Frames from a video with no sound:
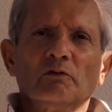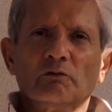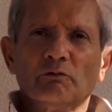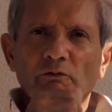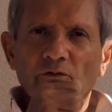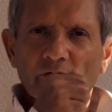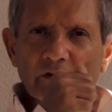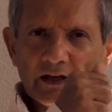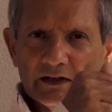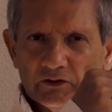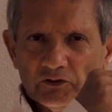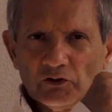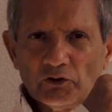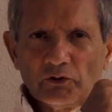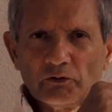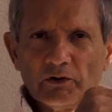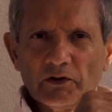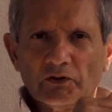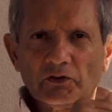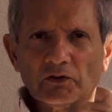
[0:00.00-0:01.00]
flex your
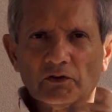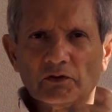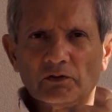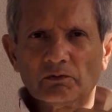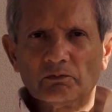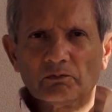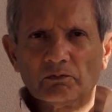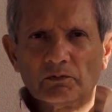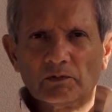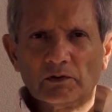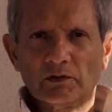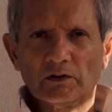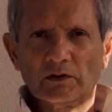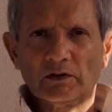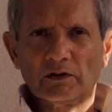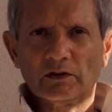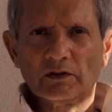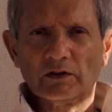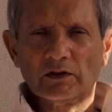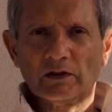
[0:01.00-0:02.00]
wrist
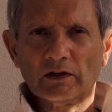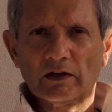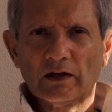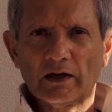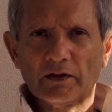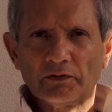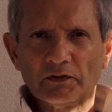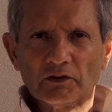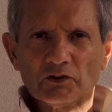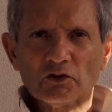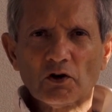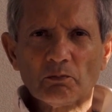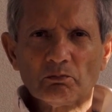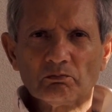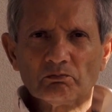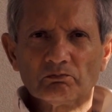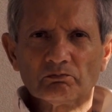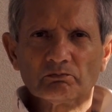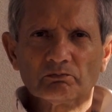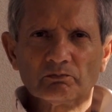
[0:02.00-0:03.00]
at the top.
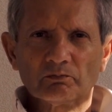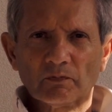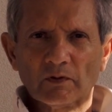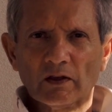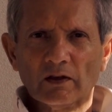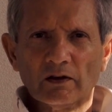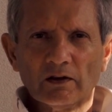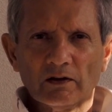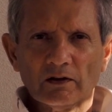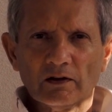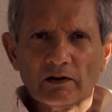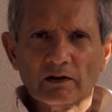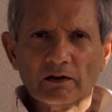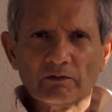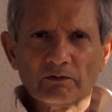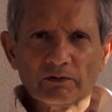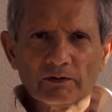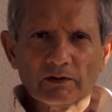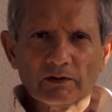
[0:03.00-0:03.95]
I've